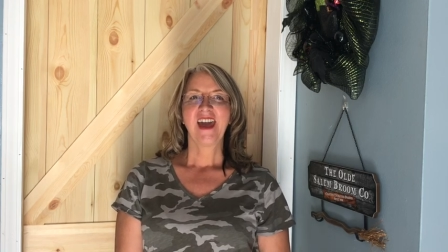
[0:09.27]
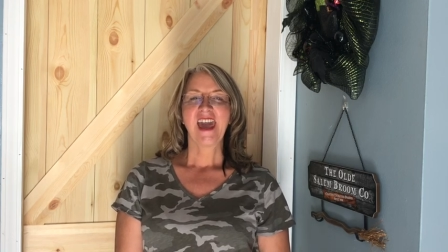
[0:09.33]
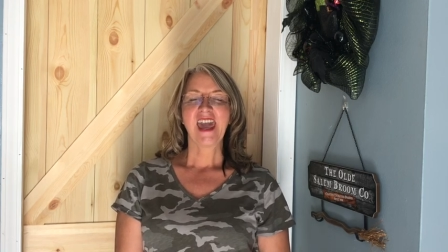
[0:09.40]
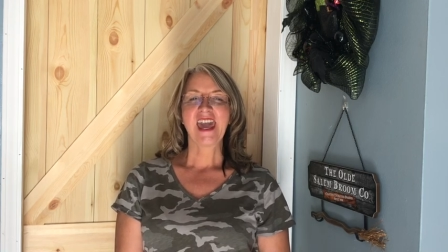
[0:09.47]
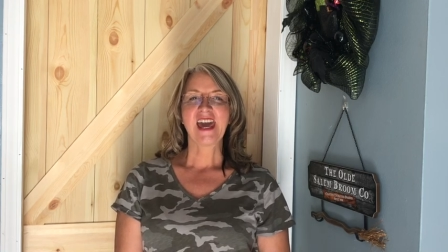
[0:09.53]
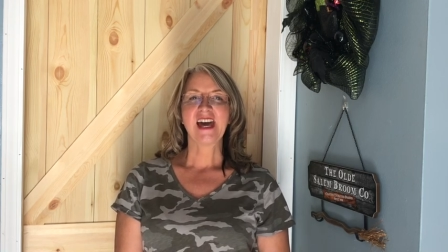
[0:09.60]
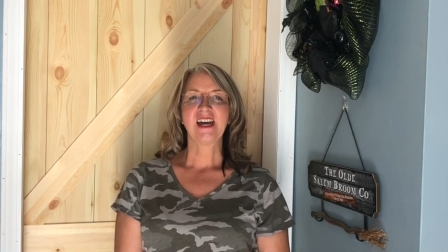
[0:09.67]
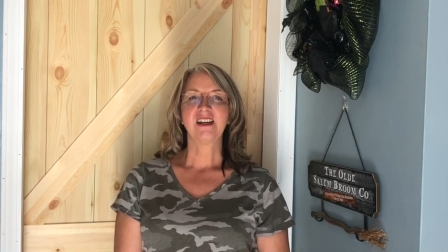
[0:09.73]

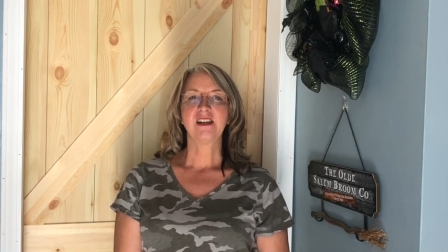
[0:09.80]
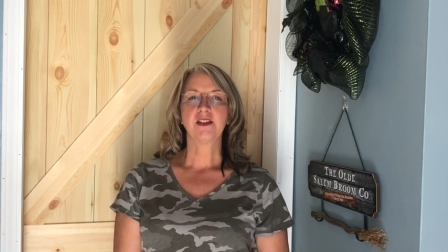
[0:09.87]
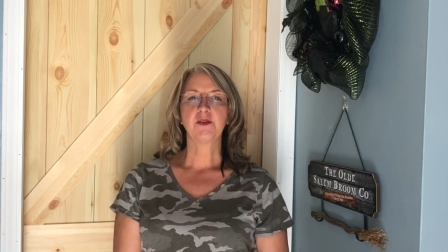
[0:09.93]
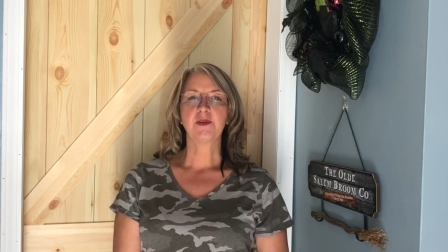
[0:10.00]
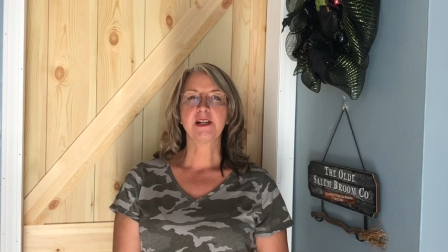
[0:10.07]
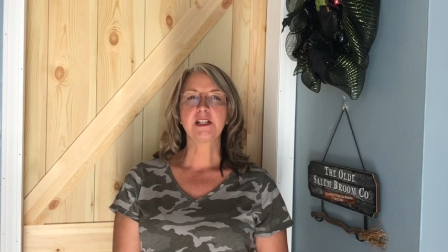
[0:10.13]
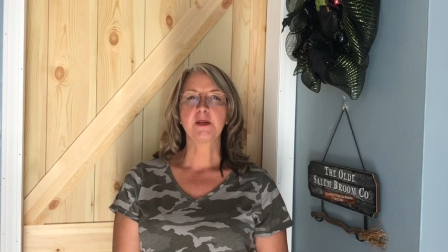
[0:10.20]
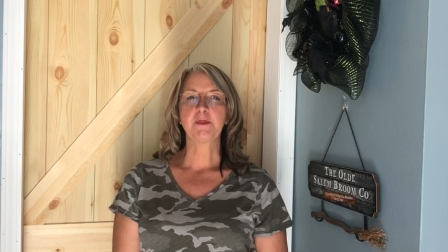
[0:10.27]
and the
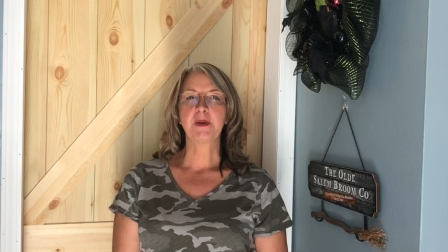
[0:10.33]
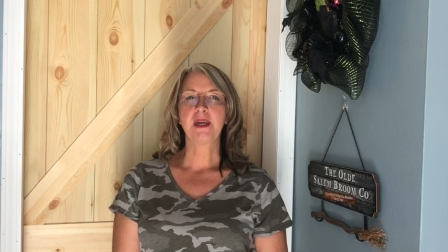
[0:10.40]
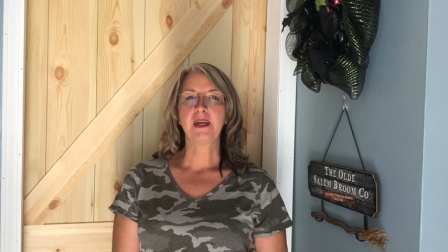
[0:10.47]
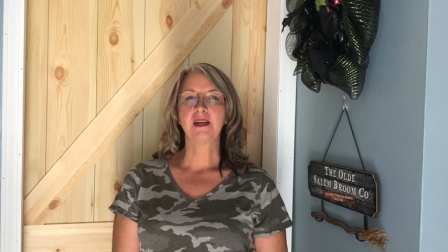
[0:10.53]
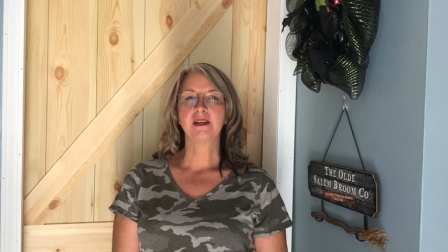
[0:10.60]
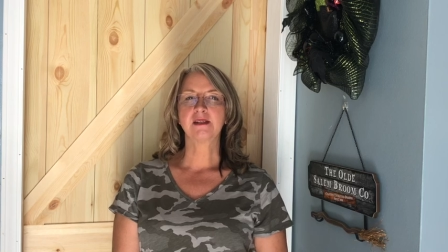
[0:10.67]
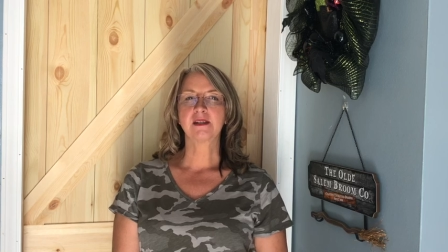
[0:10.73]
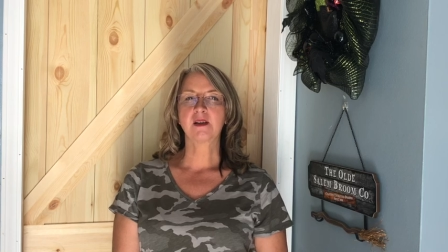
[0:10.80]

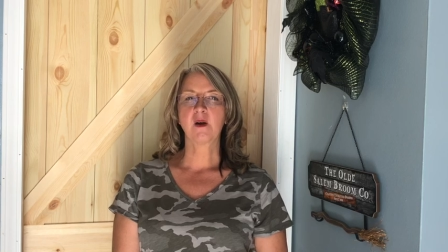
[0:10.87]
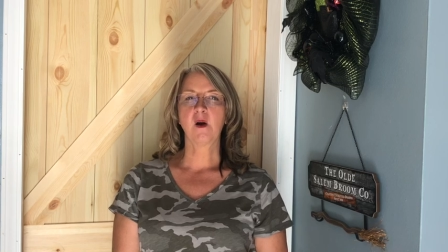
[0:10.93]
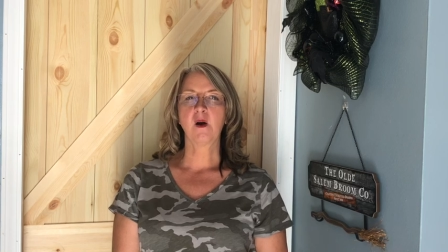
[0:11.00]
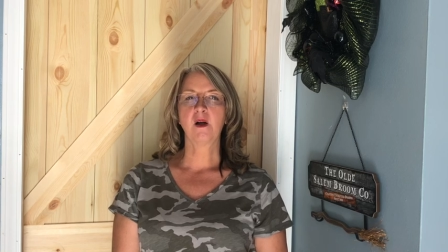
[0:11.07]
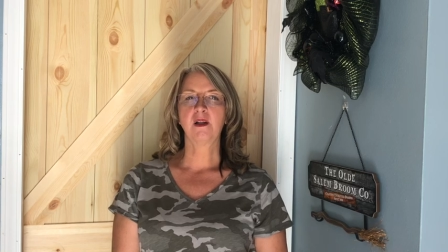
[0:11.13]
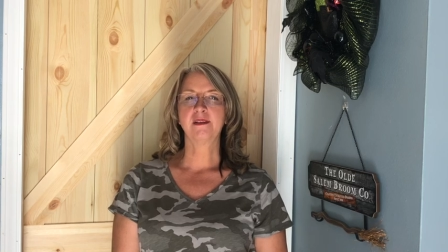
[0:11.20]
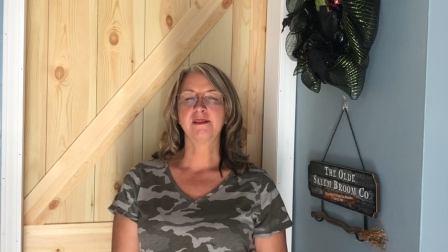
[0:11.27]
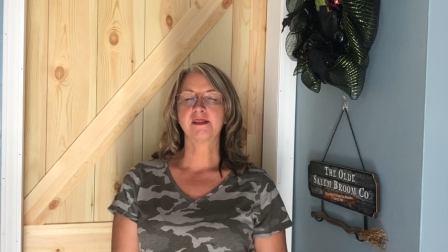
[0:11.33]
recipe is
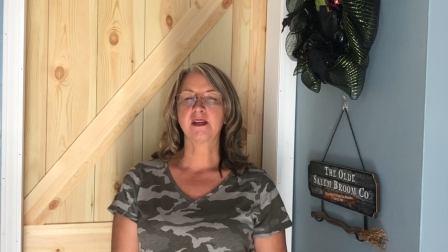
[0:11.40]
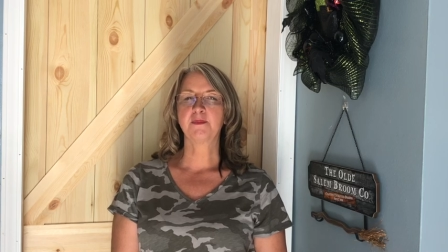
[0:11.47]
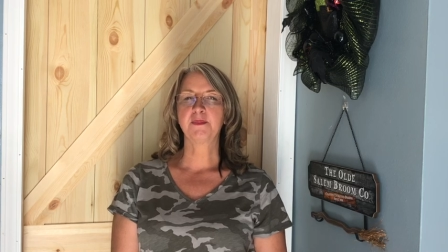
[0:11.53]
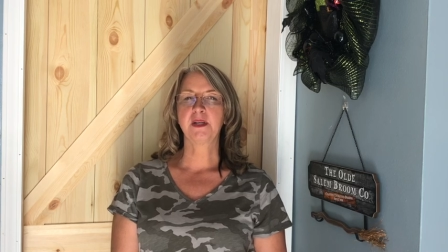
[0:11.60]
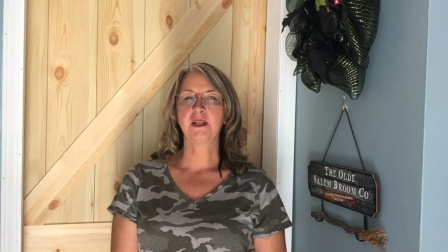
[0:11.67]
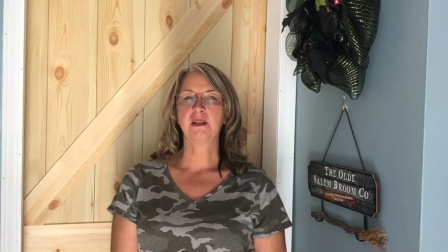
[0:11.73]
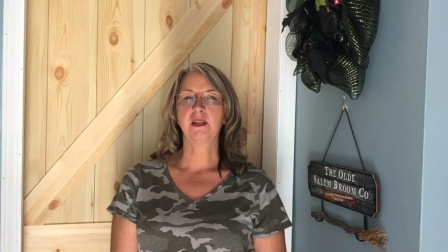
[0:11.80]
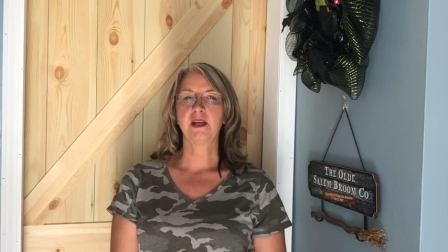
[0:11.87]
called something